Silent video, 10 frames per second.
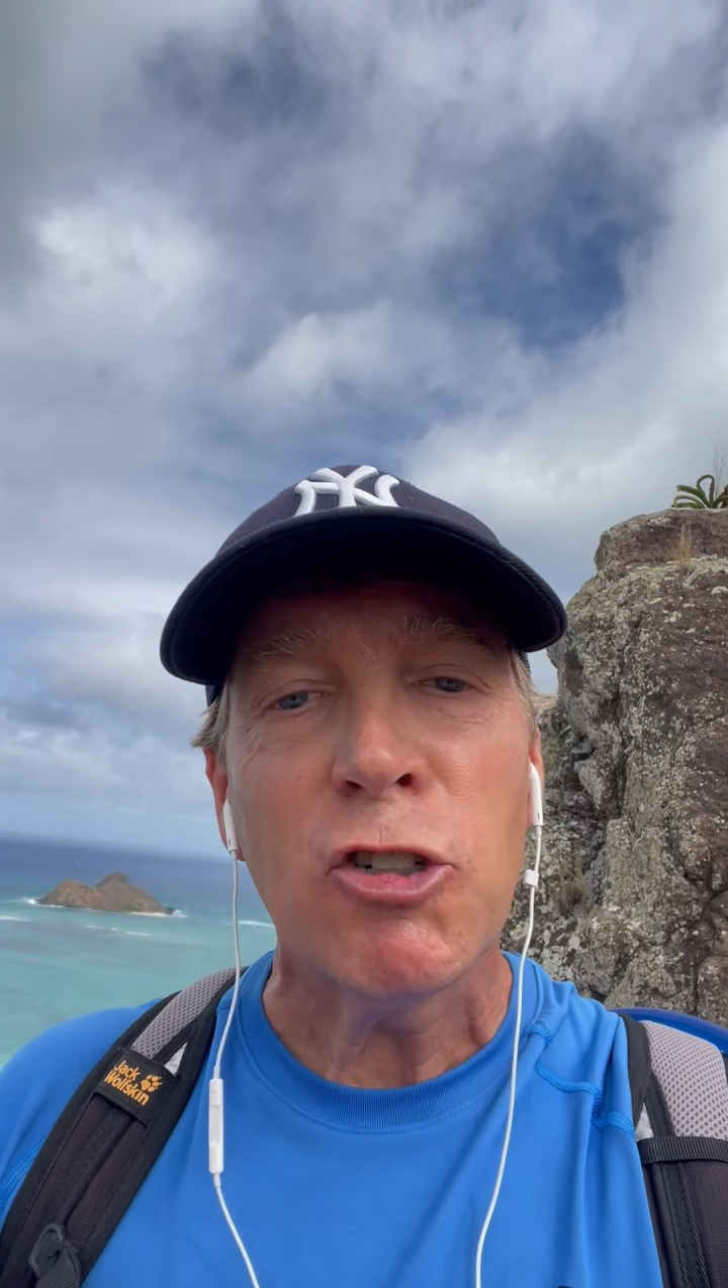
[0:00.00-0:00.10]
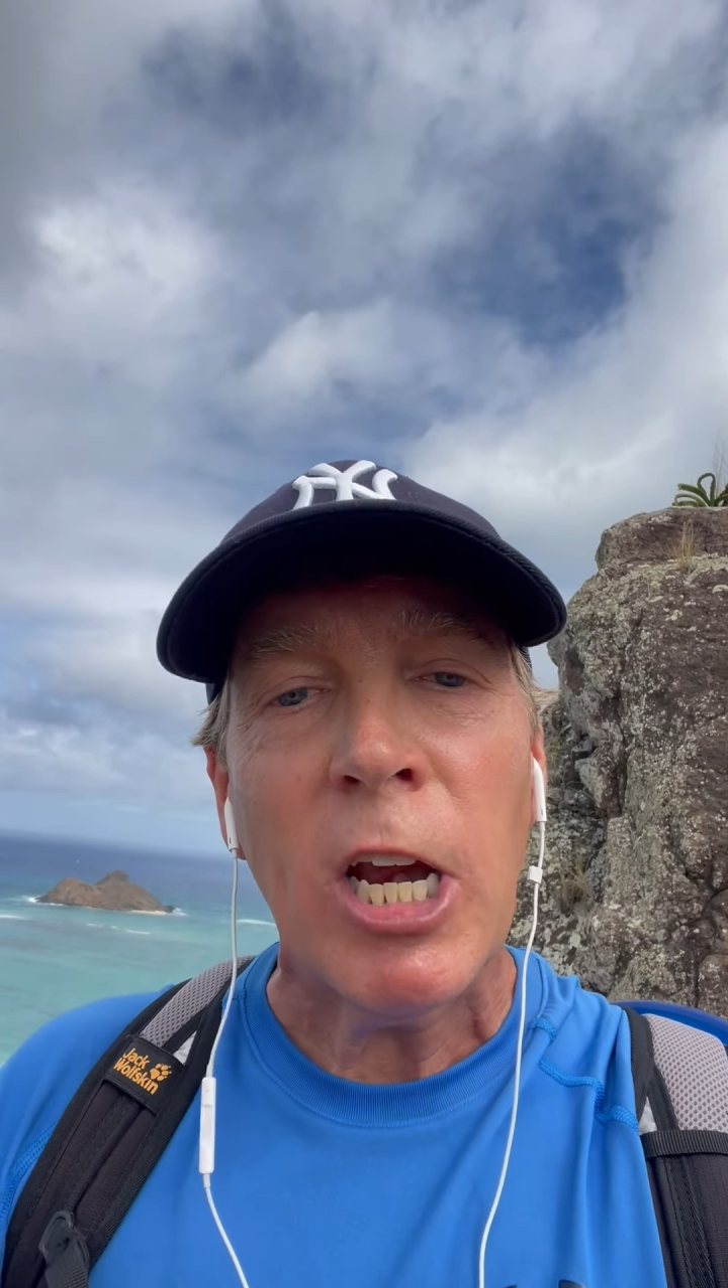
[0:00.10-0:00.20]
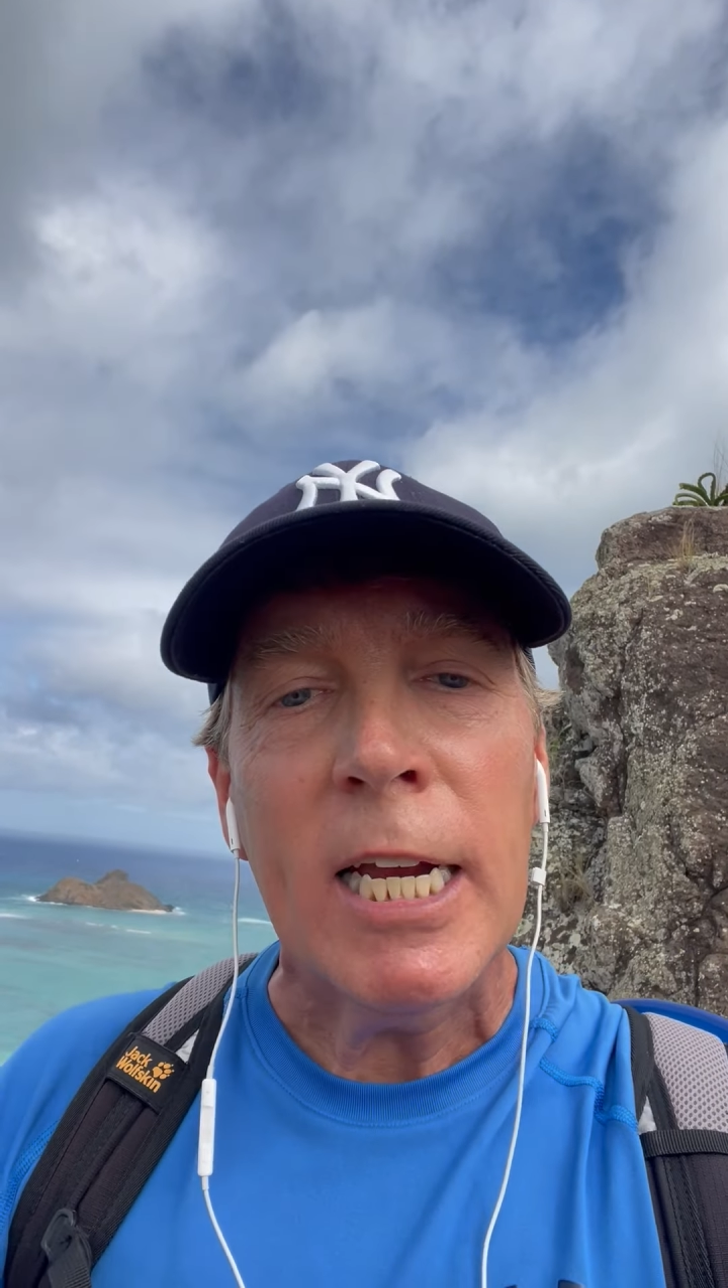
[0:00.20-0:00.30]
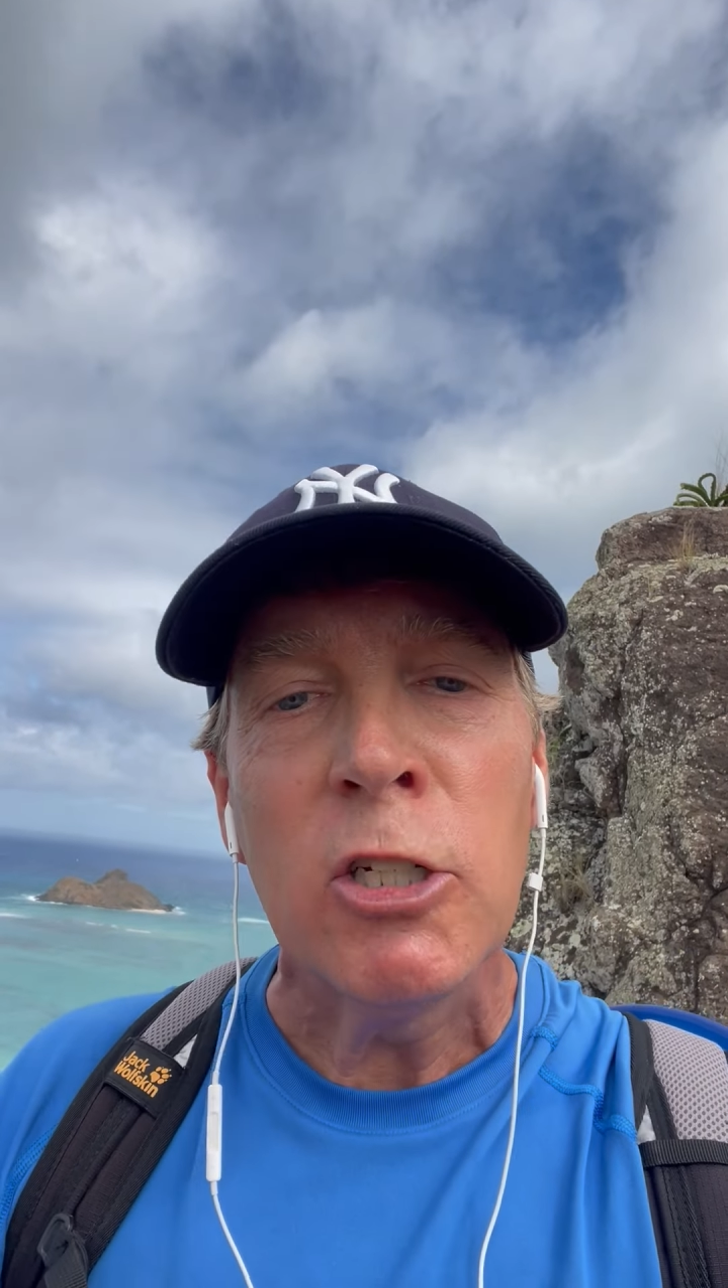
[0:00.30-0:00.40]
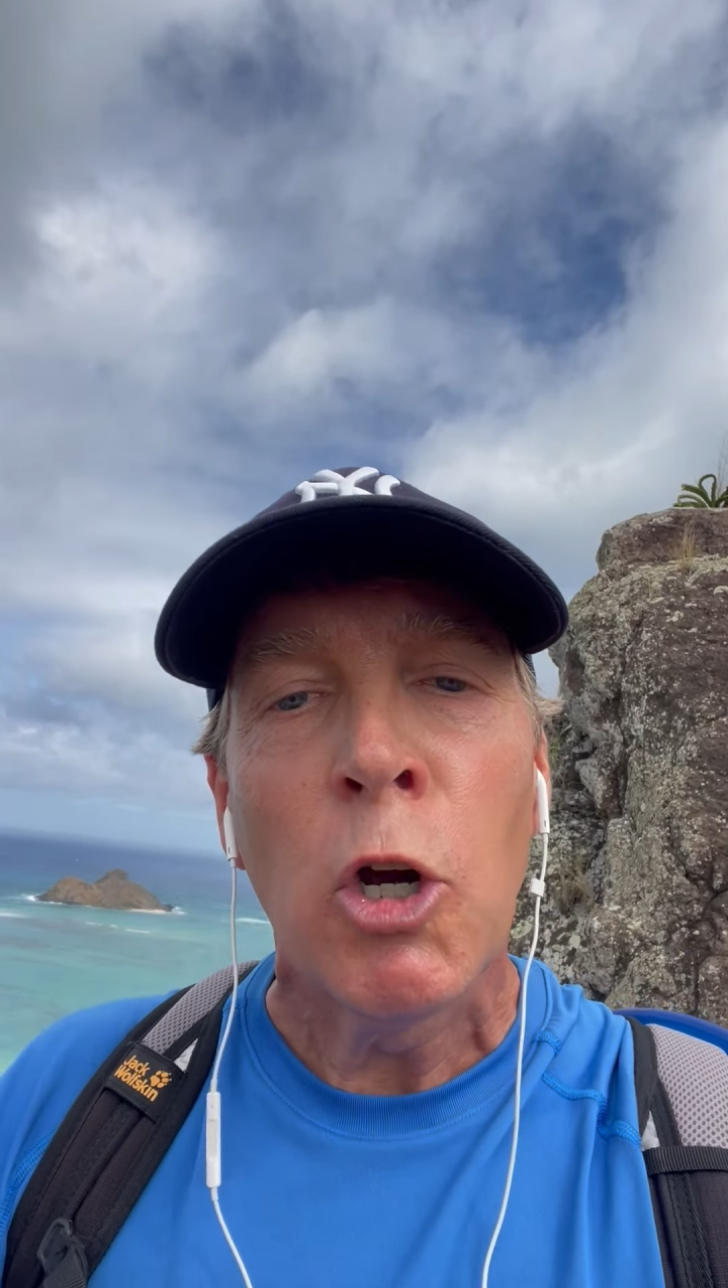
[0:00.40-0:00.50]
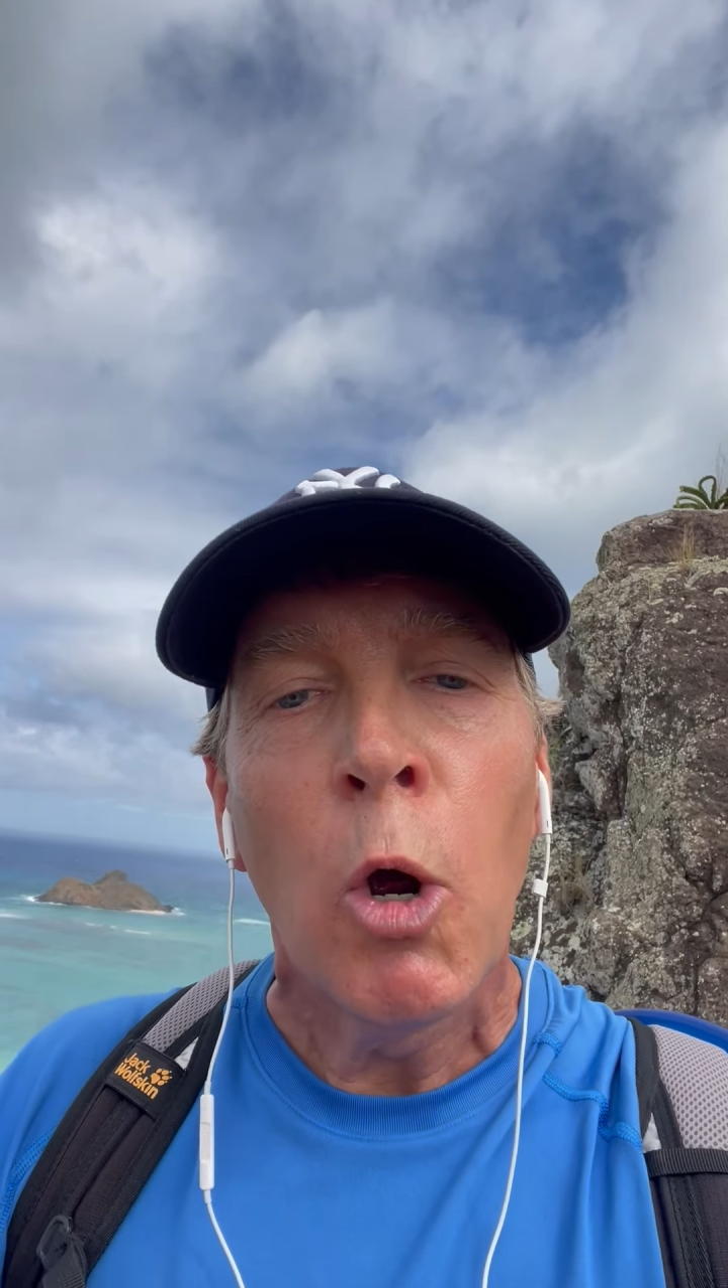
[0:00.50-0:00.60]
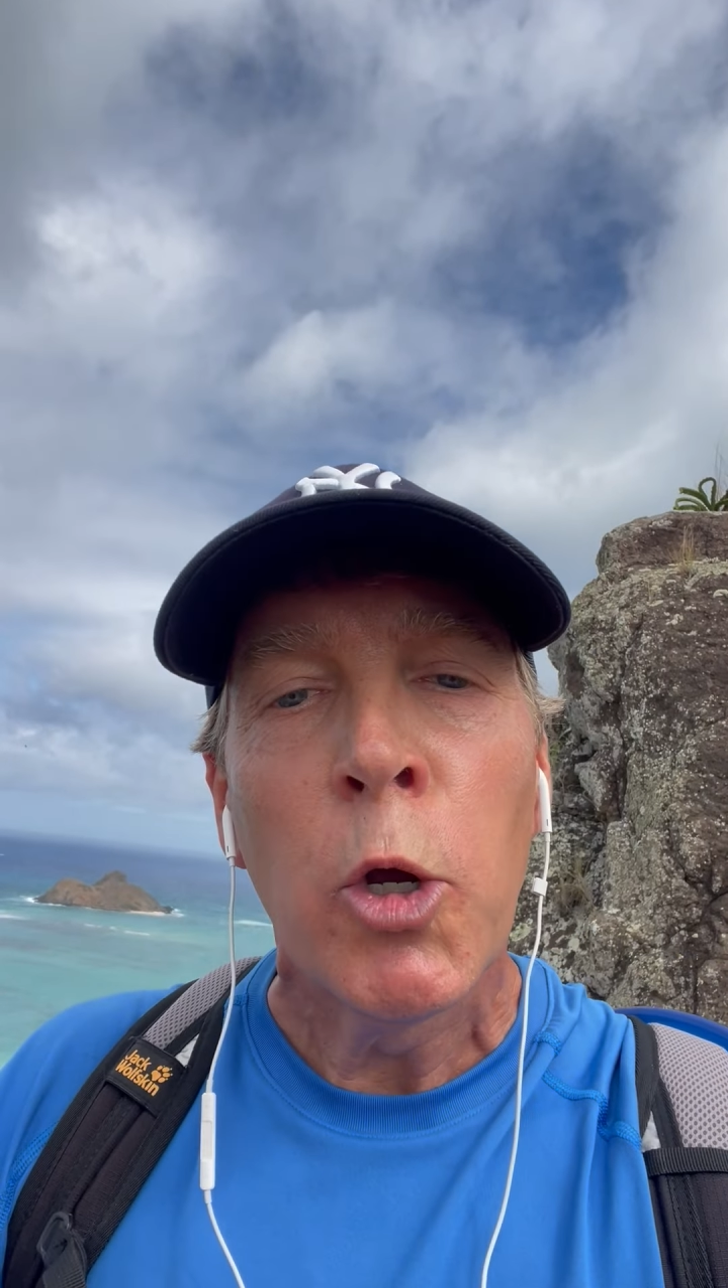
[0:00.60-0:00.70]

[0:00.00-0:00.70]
change